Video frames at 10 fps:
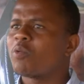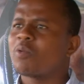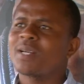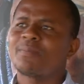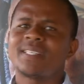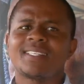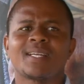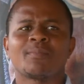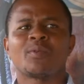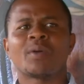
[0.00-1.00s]
What basically
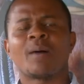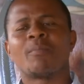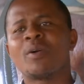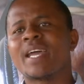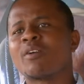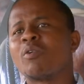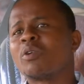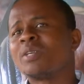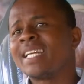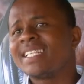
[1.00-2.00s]
I'm doing, I'm more like
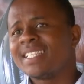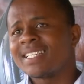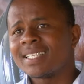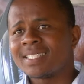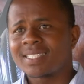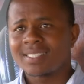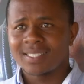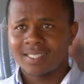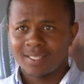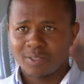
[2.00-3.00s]
coordinating these
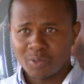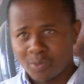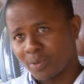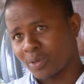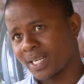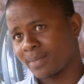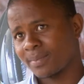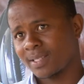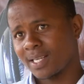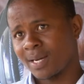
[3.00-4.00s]
two
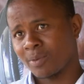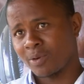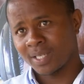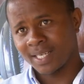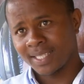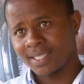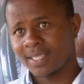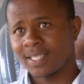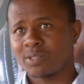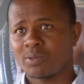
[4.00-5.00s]
programs. I
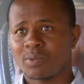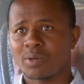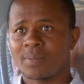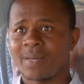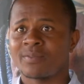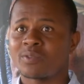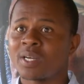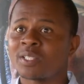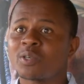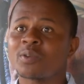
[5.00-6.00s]
have to
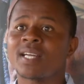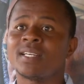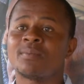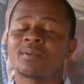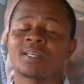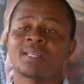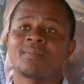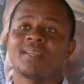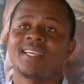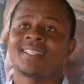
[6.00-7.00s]
ensure that the
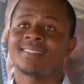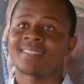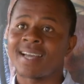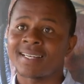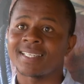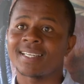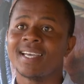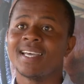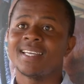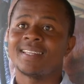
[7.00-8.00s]
program is running.
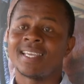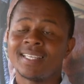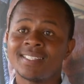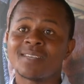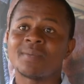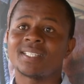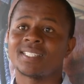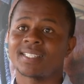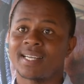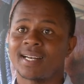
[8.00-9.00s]
There is a
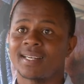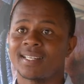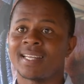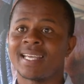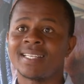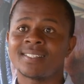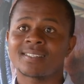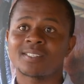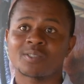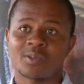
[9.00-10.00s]
material, there is
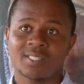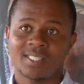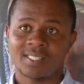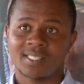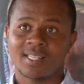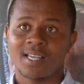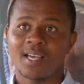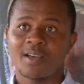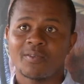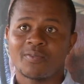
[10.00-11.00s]
resources
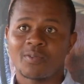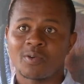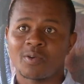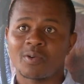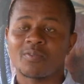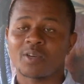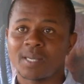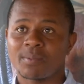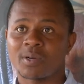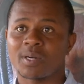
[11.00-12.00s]
for the
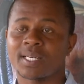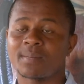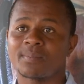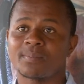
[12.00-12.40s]
program.